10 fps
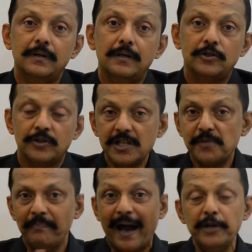So this
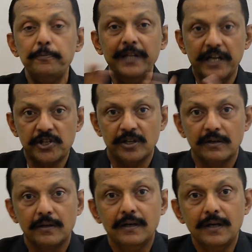manipulation
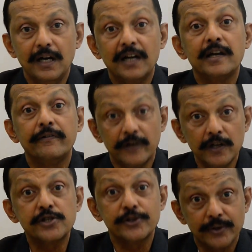
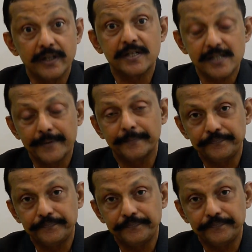refers to this.